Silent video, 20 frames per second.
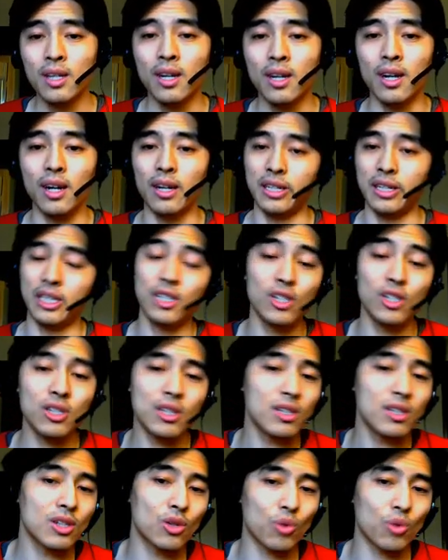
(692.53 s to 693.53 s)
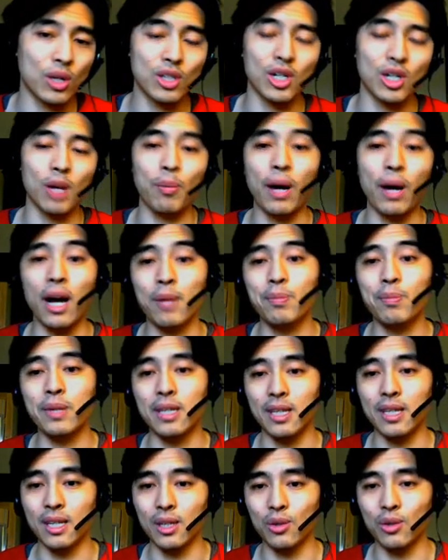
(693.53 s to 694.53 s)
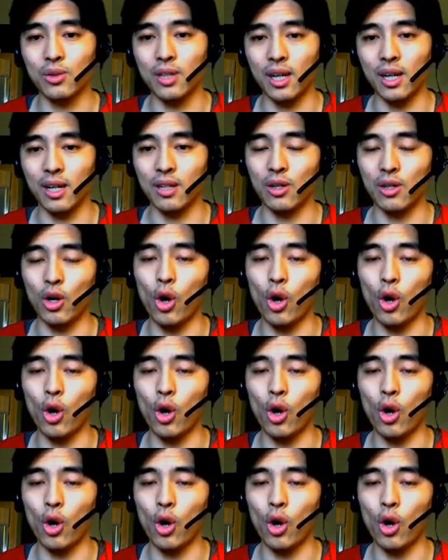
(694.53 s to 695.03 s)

Uh, he just does a great job hyping EOS and